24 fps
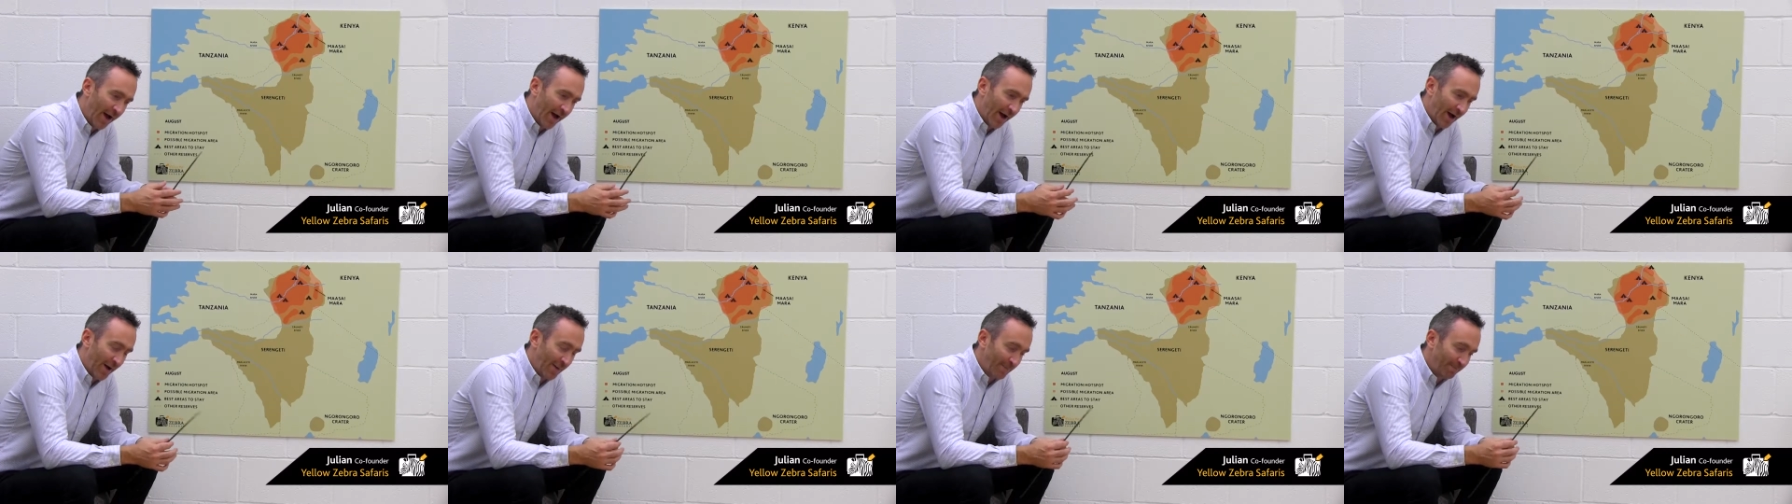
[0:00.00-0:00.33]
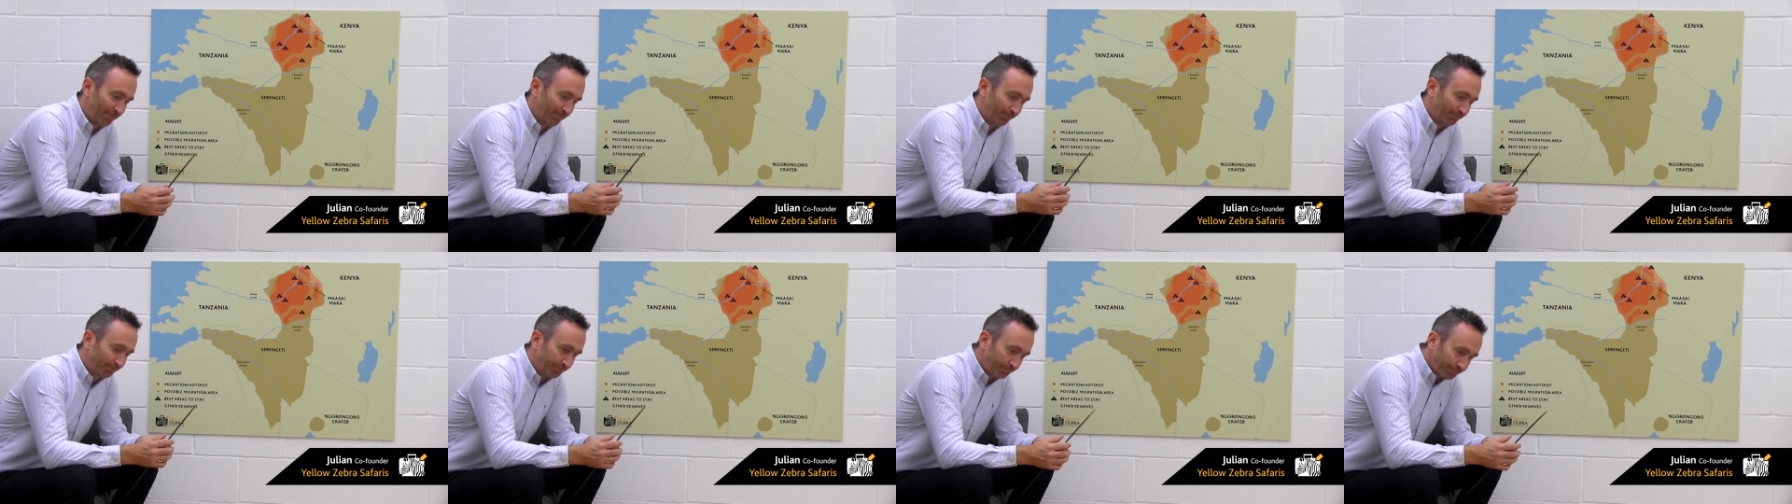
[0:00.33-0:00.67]

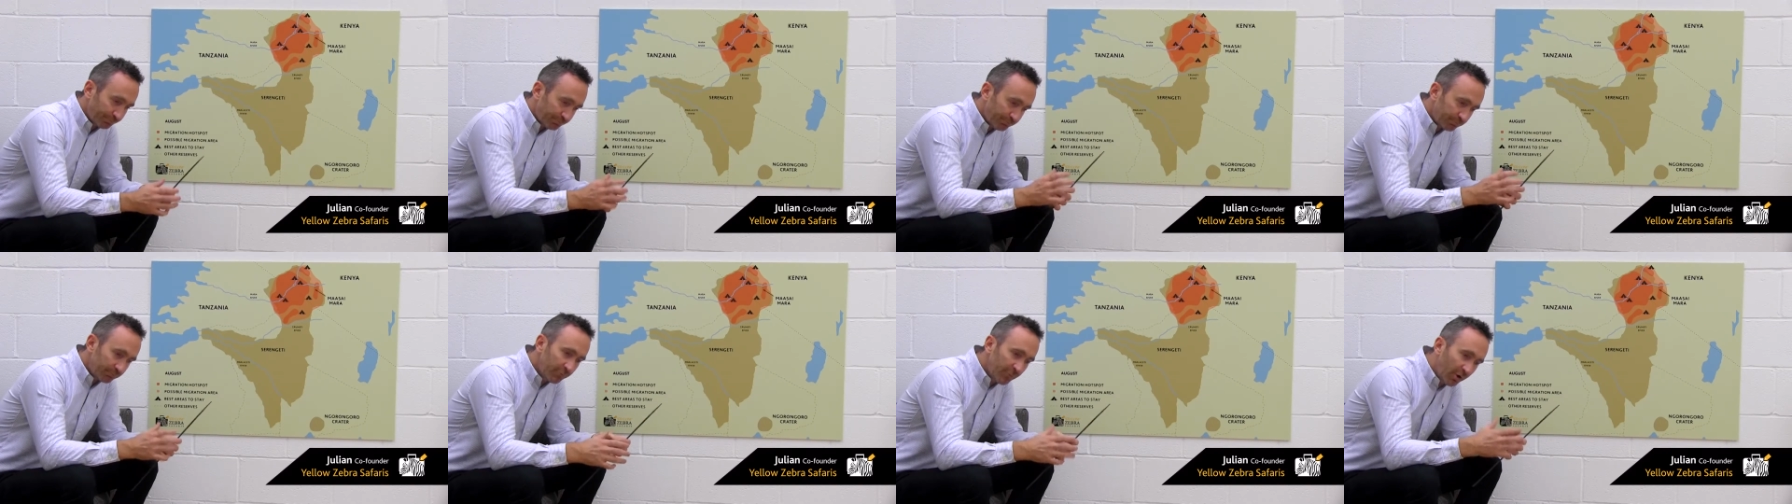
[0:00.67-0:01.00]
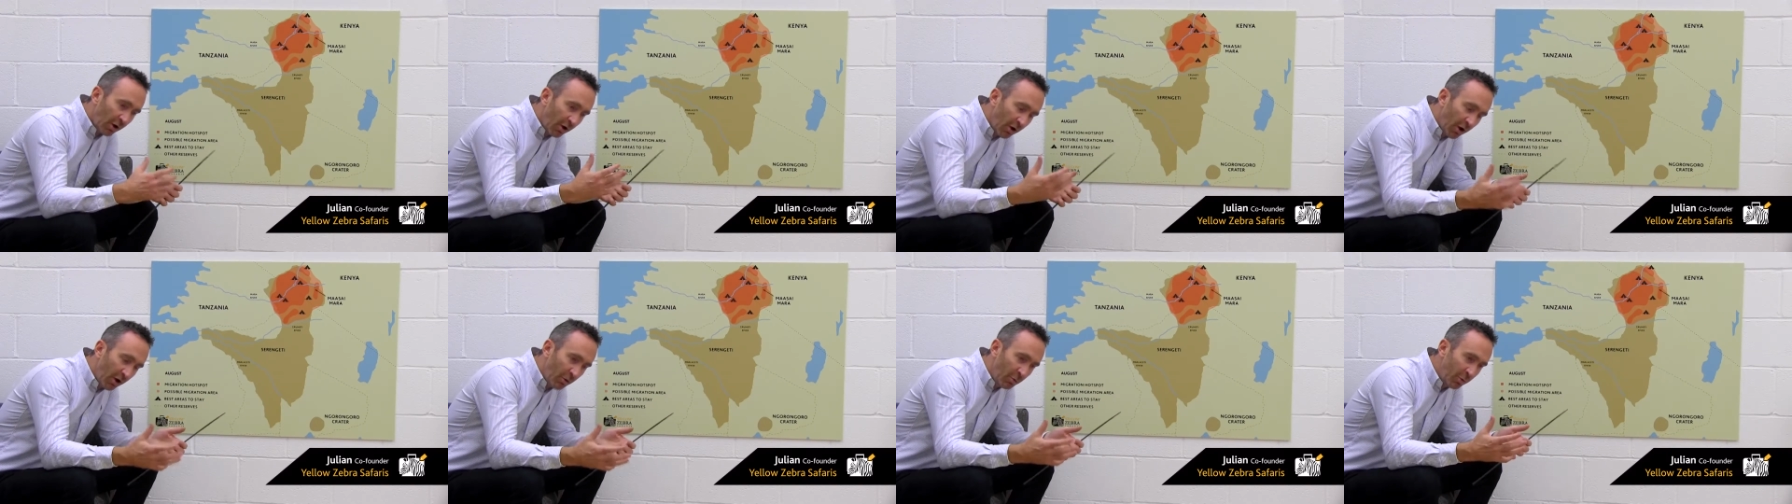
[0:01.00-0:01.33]

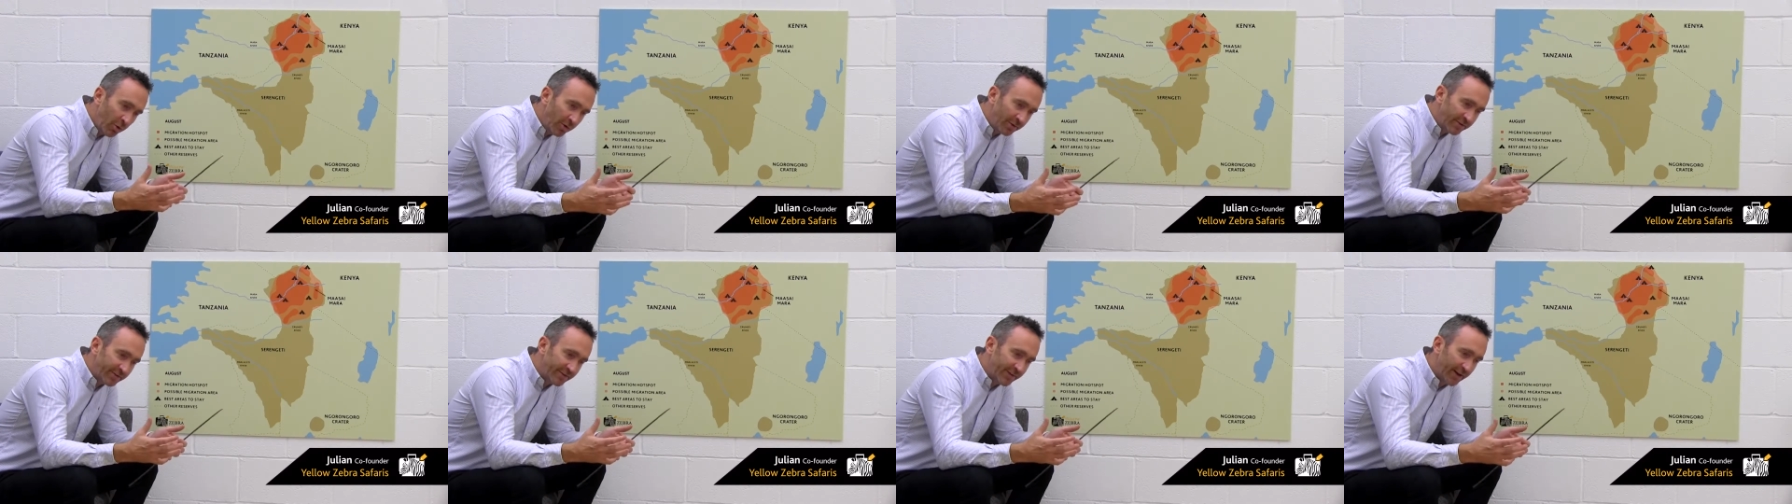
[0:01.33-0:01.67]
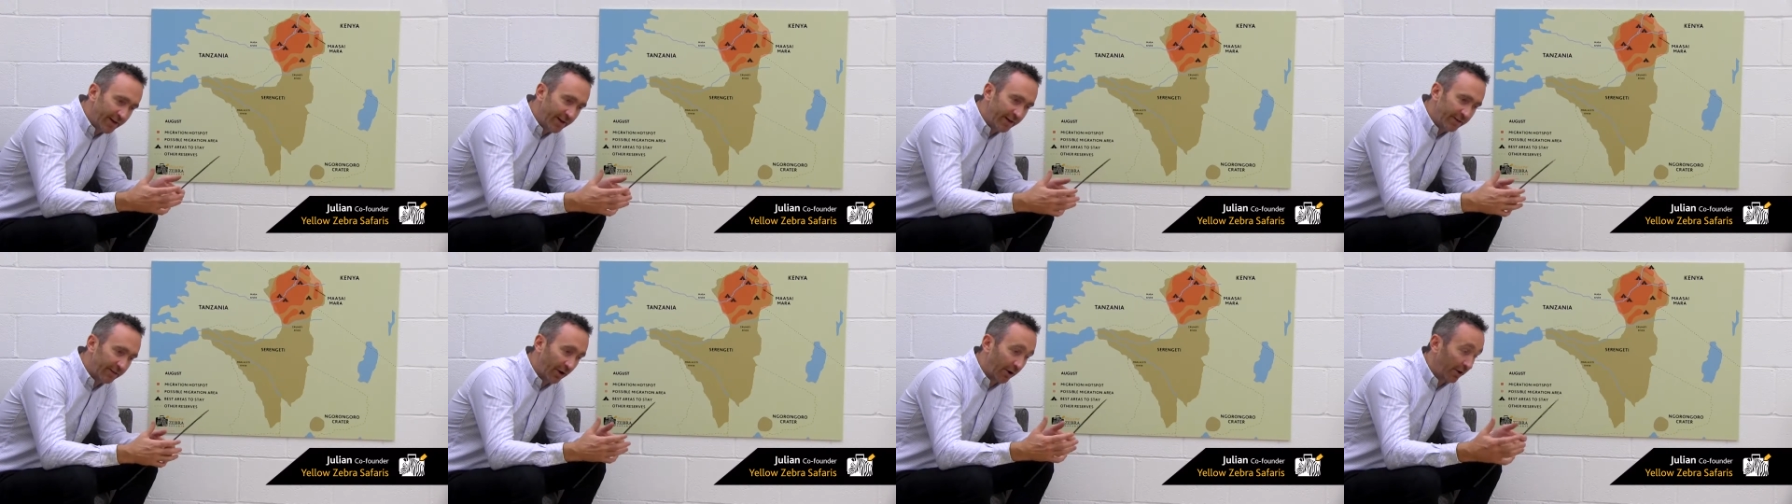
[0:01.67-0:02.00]
I would
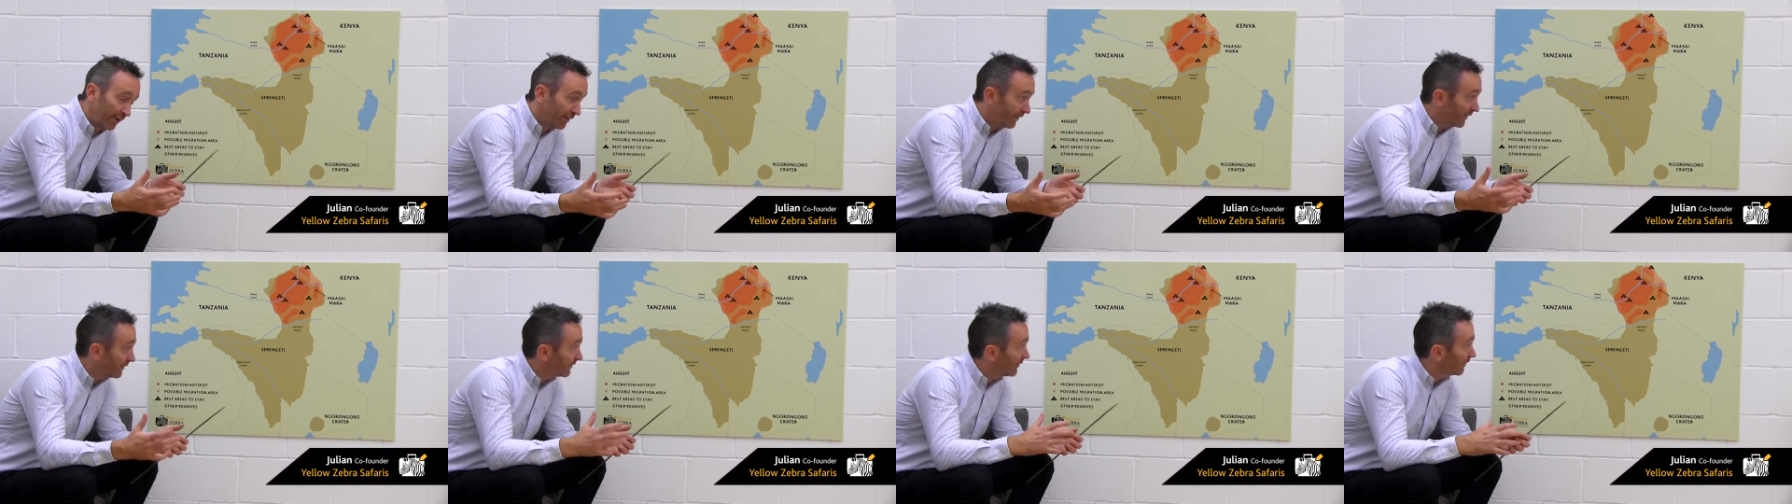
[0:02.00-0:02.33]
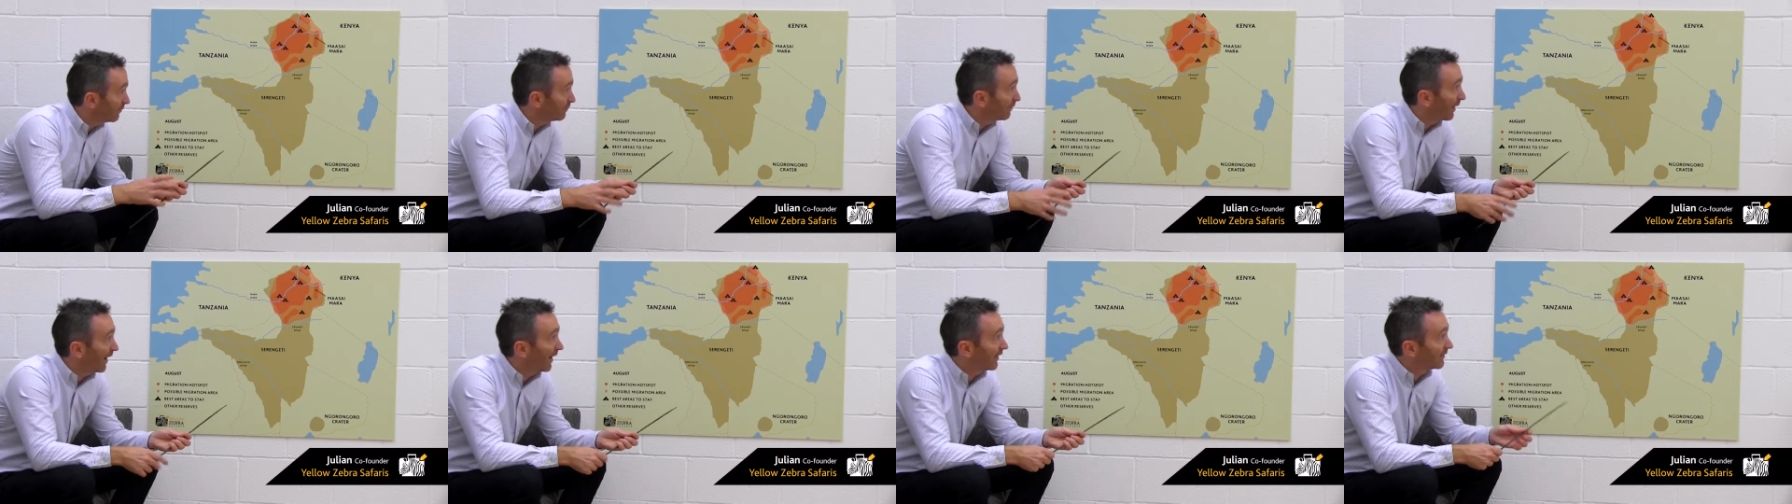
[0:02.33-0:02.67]
say though, and this
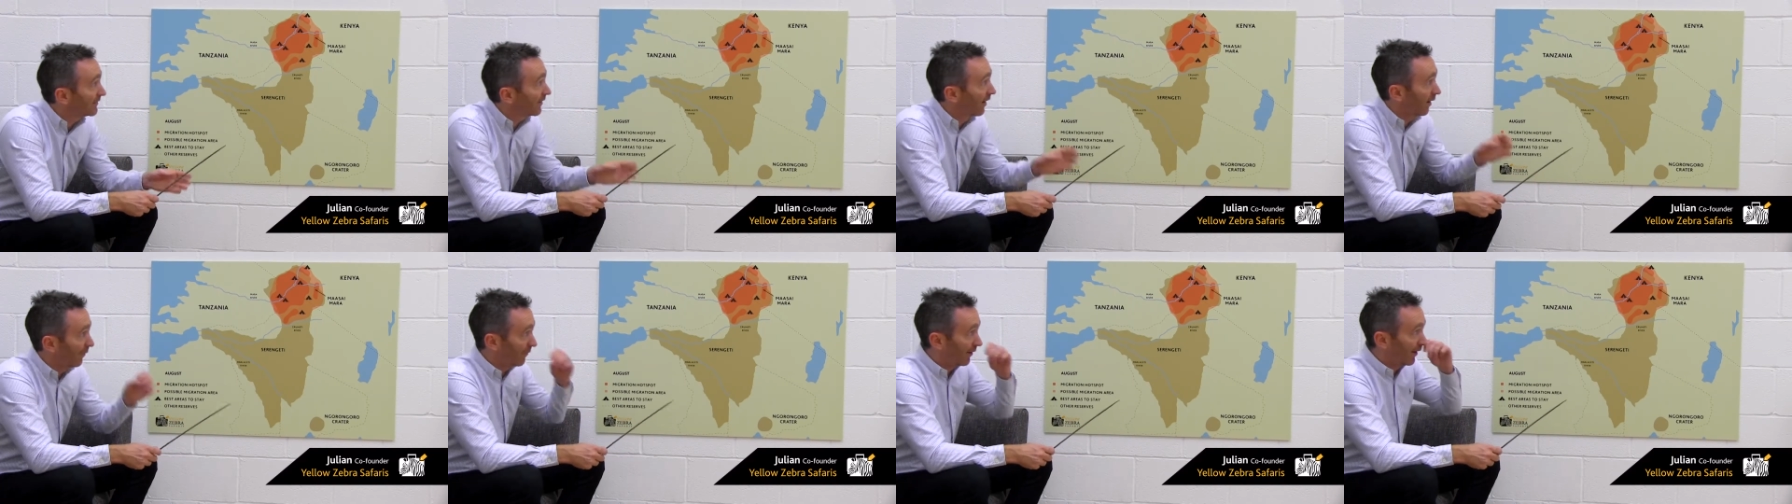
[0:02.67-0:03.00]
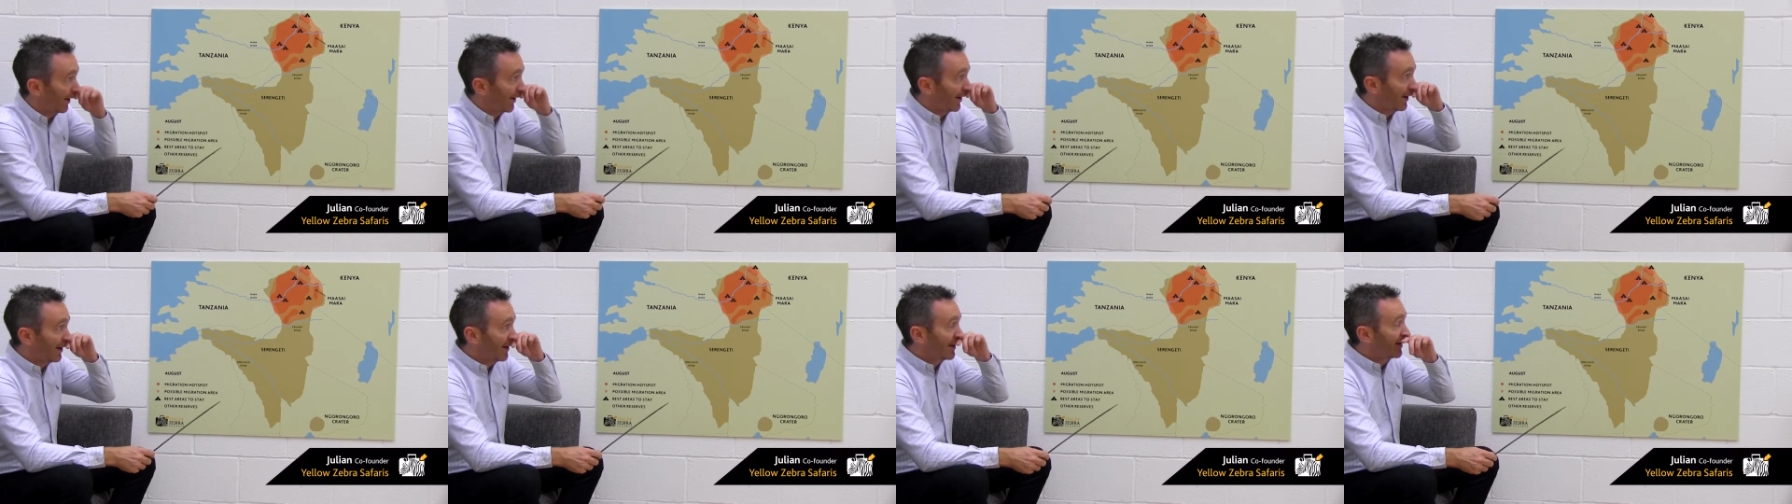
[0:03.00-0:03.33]
is backed up
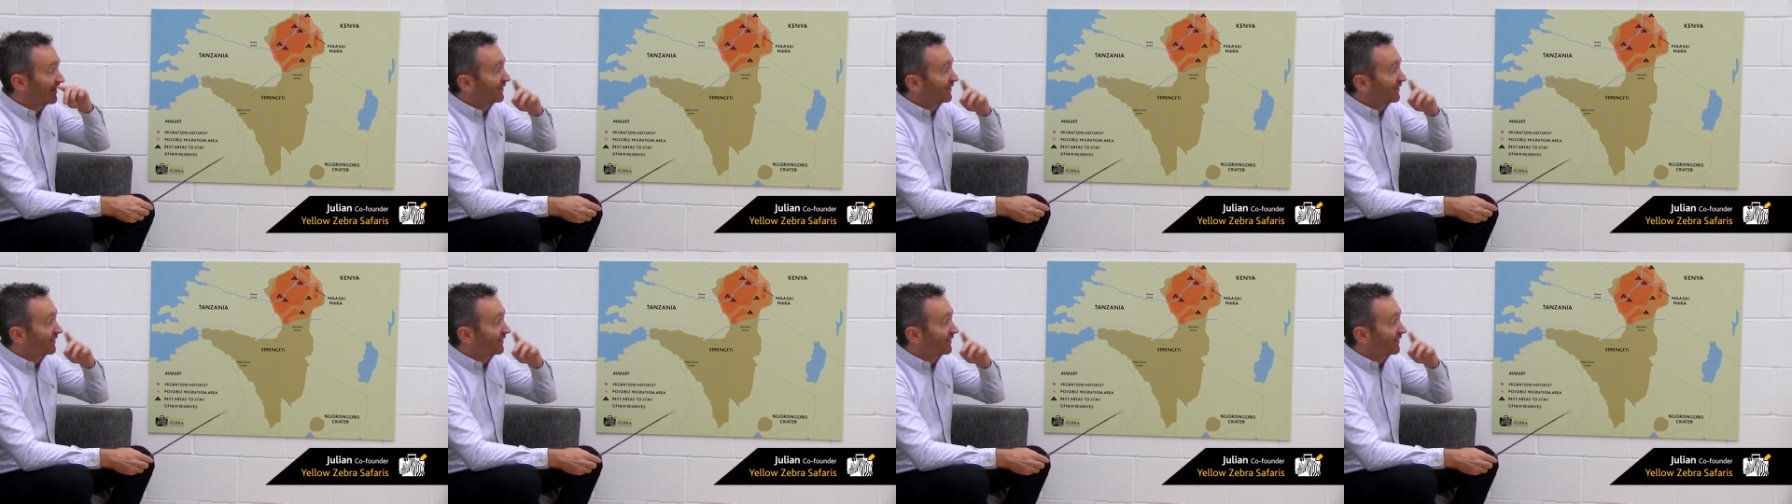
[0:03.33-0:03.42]
by